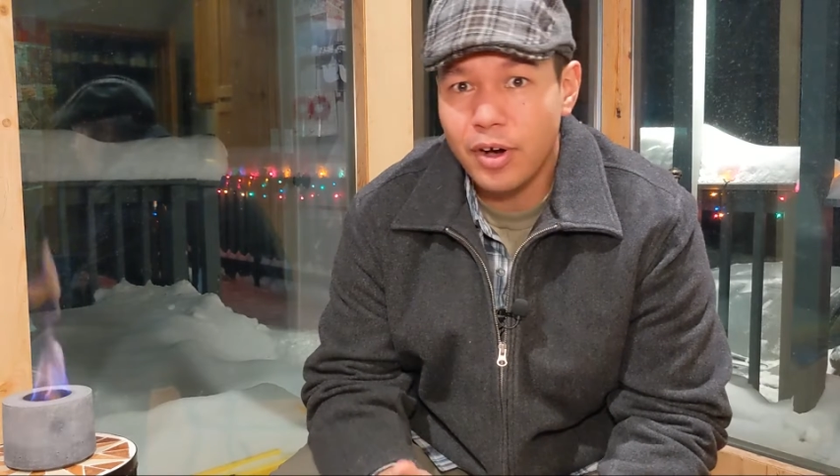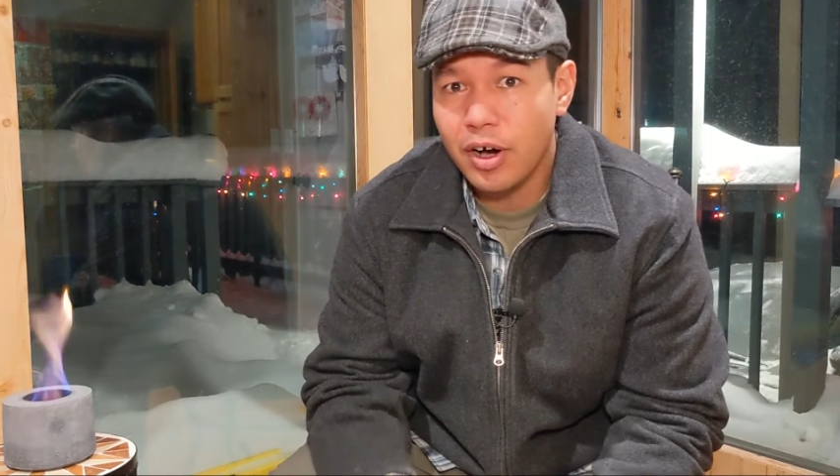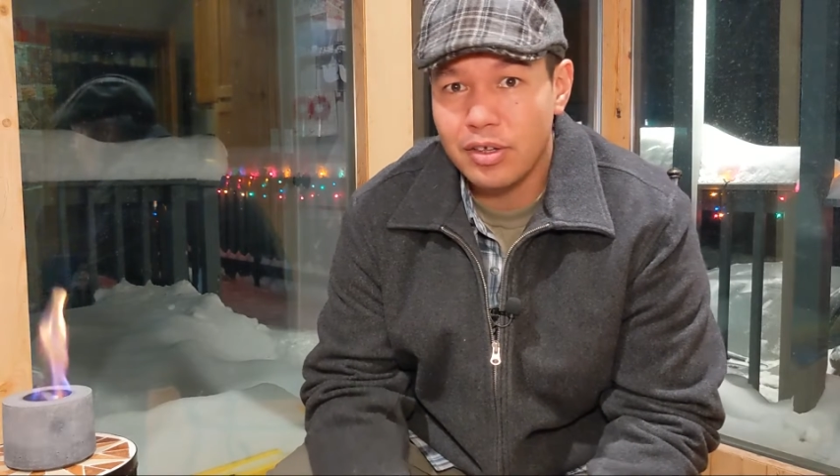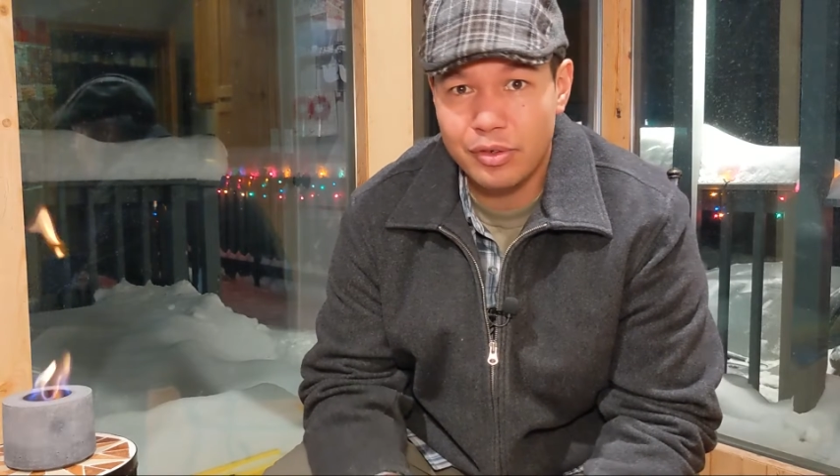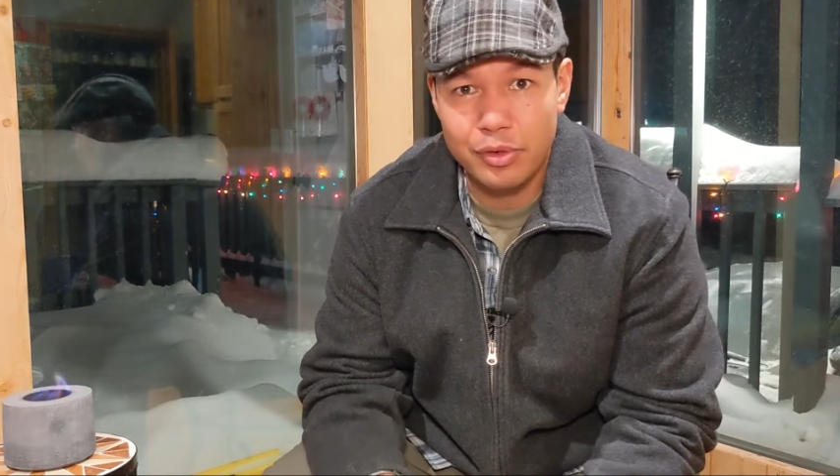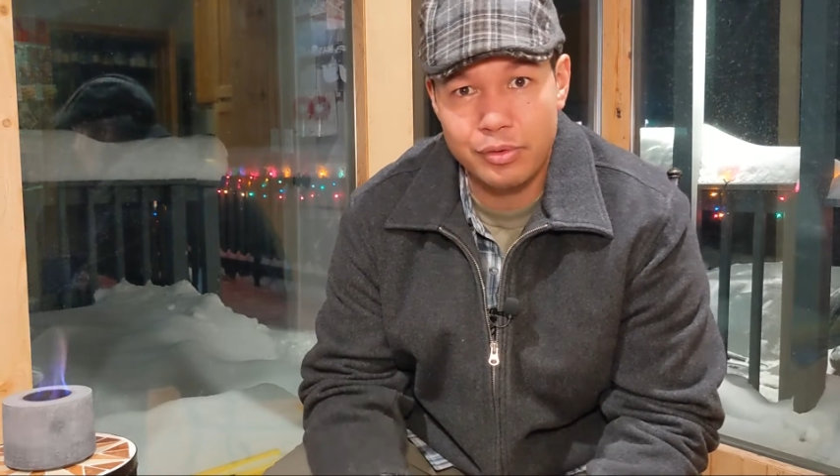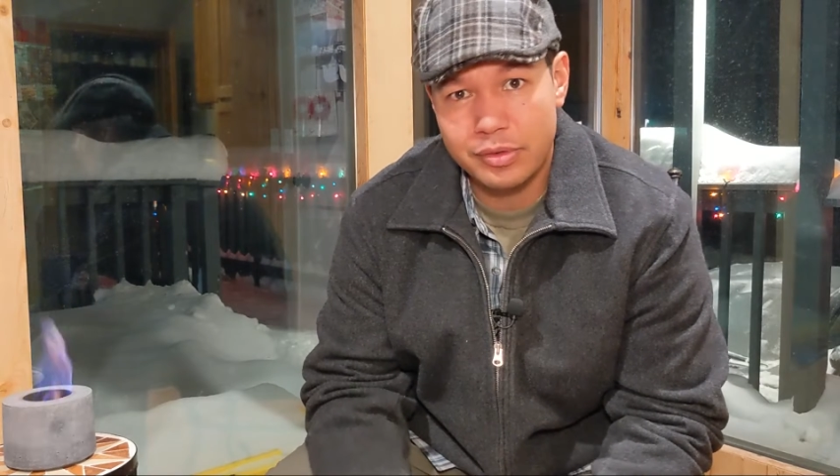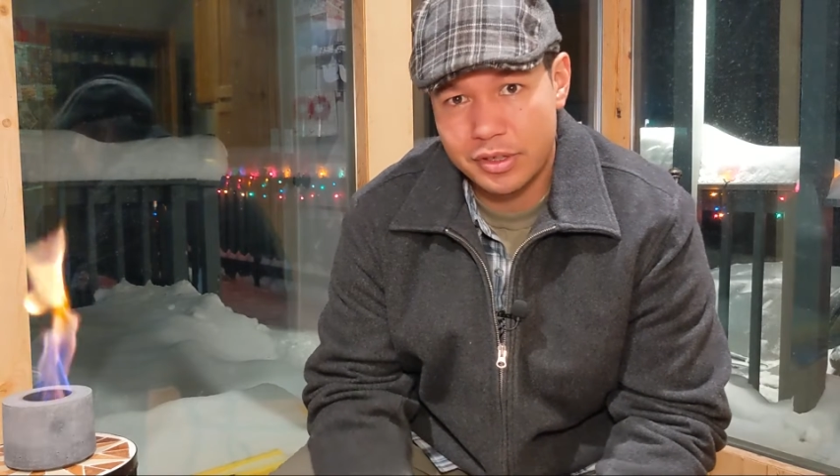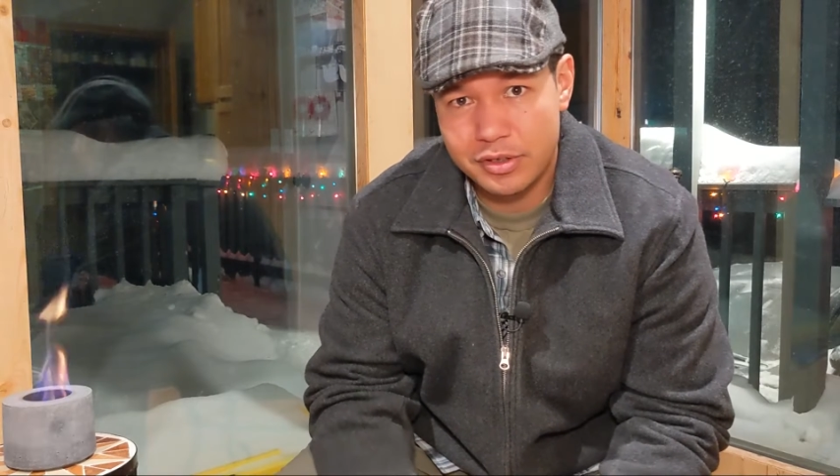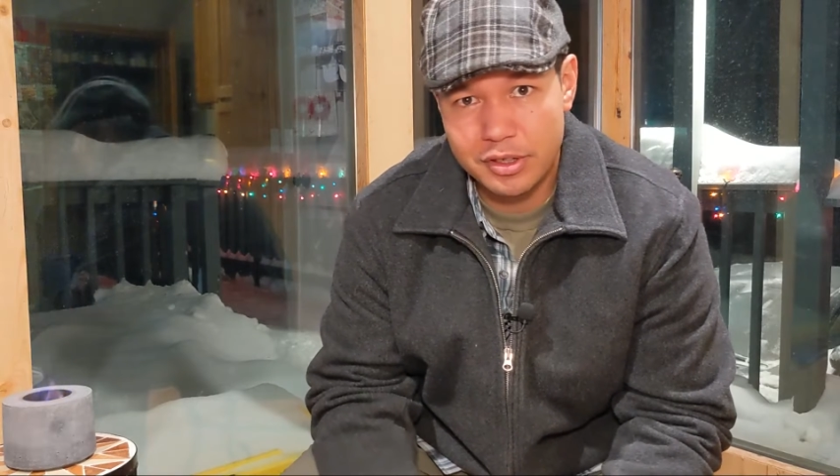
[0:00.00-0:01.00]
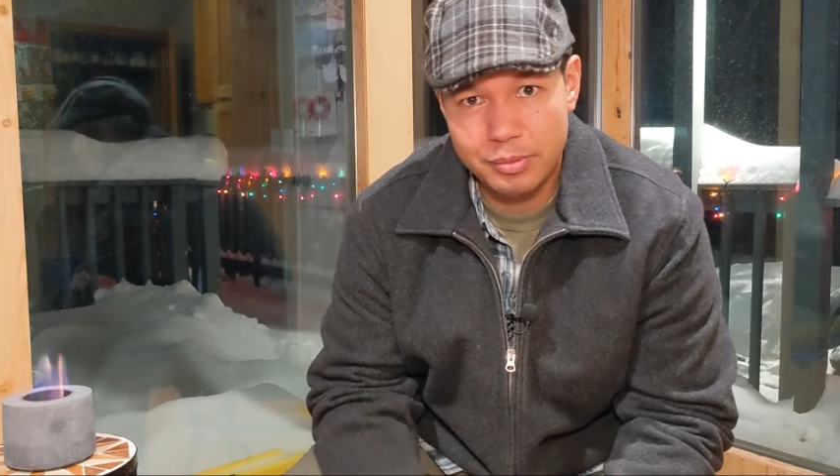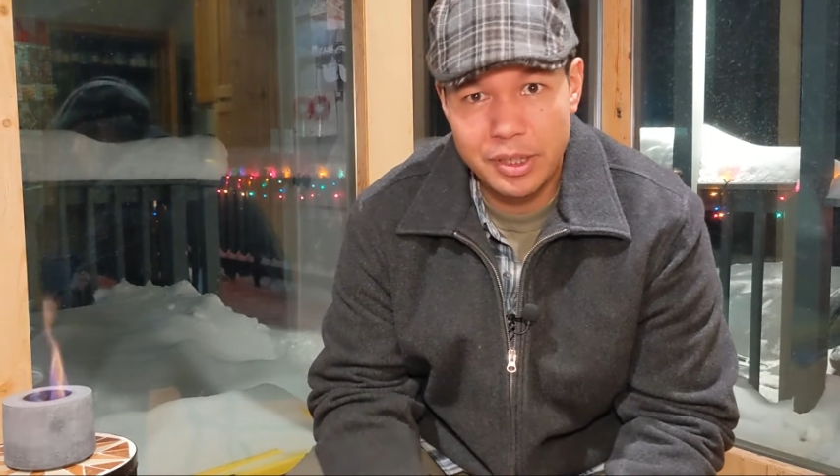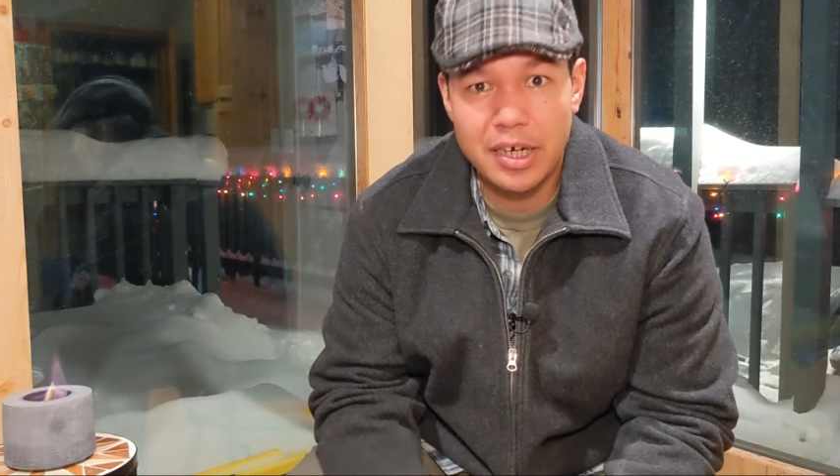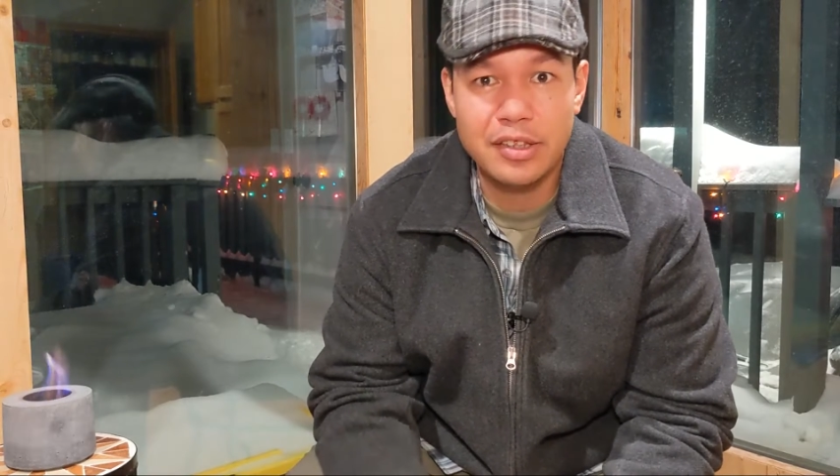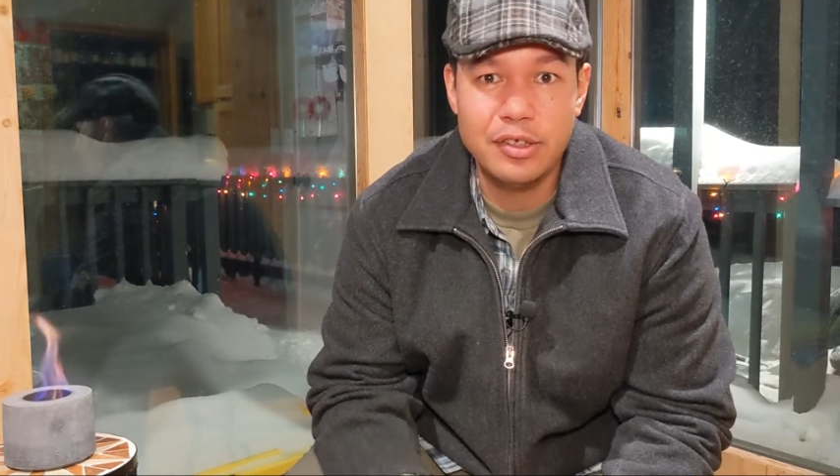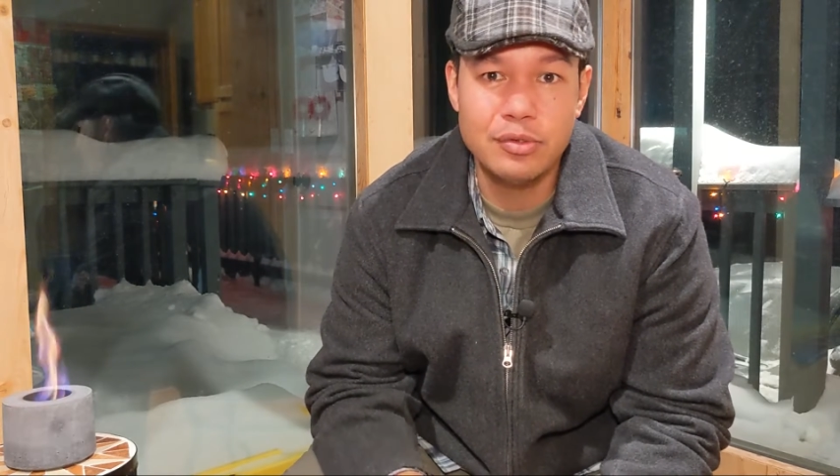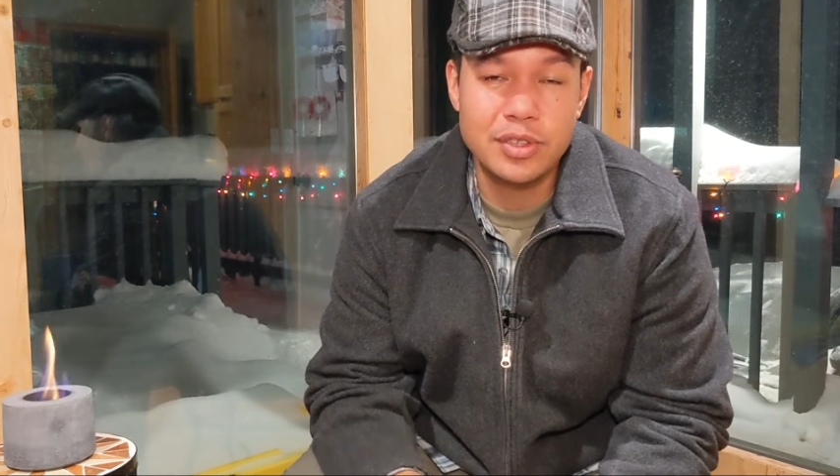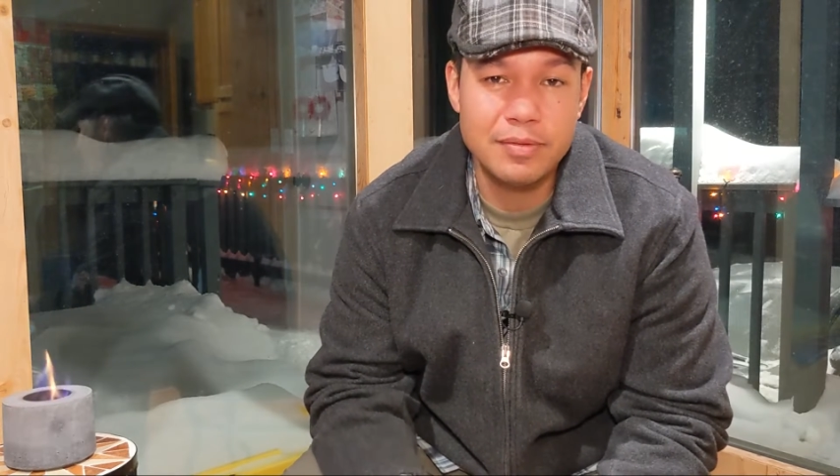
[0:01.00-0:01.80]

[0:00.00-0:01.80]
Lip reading: ongoing research behind the use